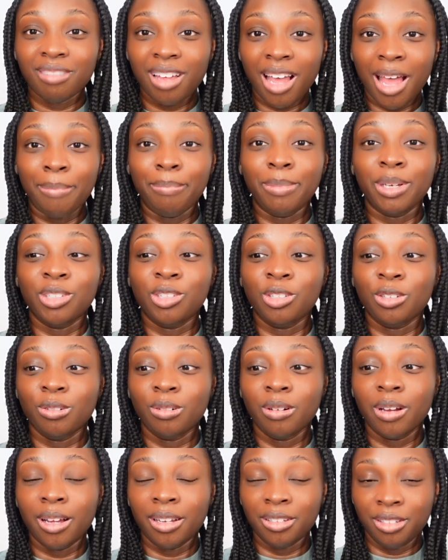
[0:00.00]
I bid
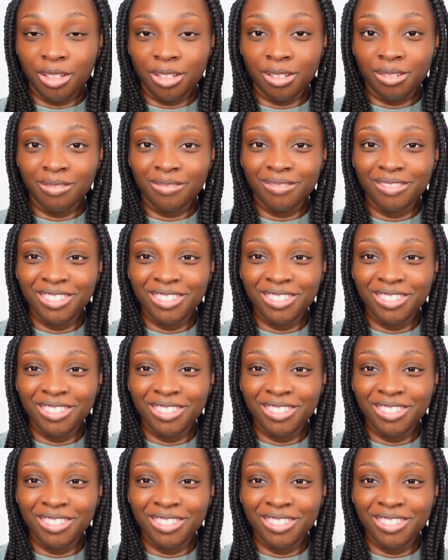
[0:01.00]
you adieu.